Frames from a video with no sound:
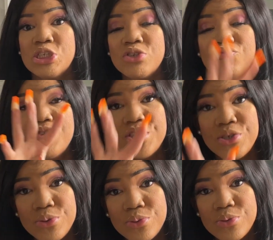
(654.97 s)
could
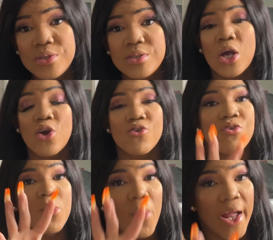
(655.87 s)
reuse,
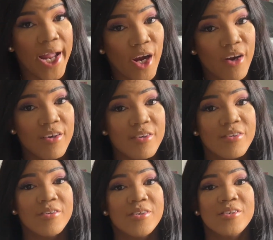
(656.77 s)
rewear,
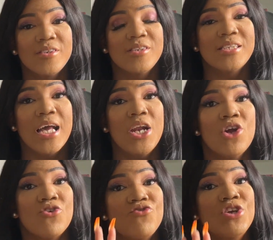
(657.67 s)
understand?
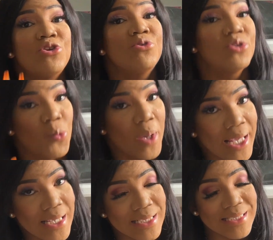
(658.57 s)
Reduce
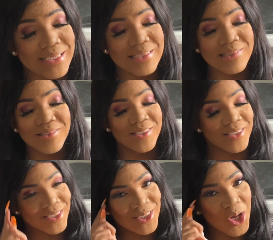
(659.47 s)
waste.
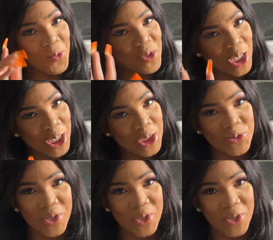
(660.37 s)
That's all we're trying to do